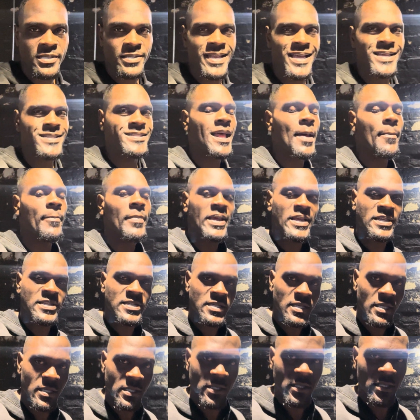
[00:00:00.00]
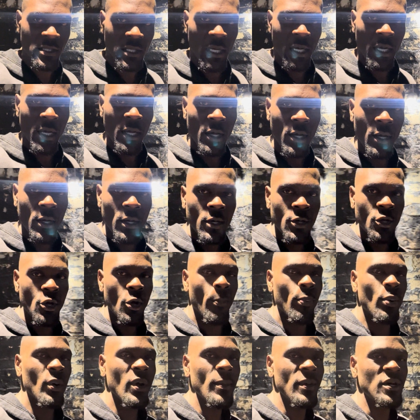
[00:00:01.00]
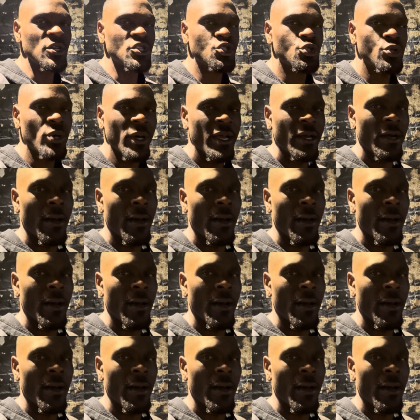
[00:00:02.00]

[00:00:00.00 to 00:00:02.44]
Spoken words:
Does that make sense? You're pretty much tricking